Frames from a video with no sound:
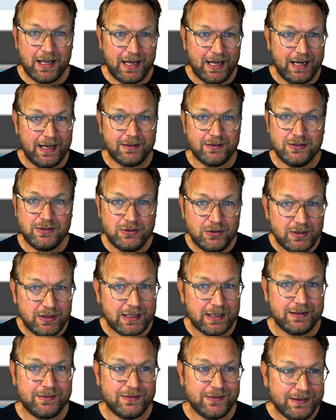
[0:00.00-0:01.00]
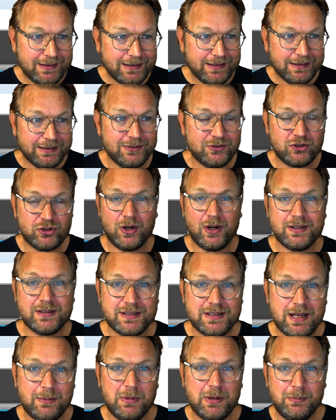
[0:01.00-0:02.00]
and you can charge
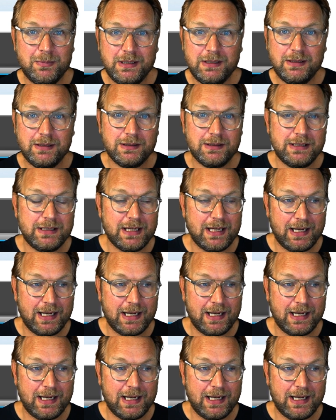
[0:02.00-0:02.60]
them immediately.